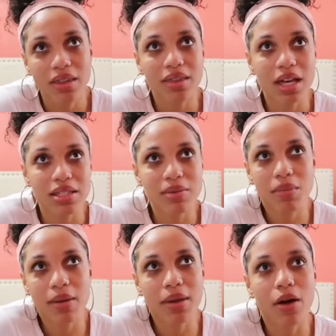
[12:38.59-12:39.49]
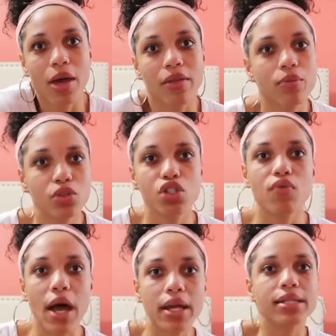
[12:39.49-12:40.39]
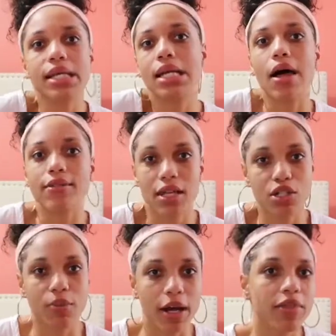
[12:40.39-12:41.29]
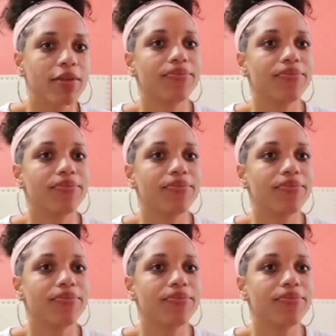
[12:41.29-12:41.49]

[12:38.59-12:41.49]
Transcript: that's maybe, okay, we'll just round it, $10 each month.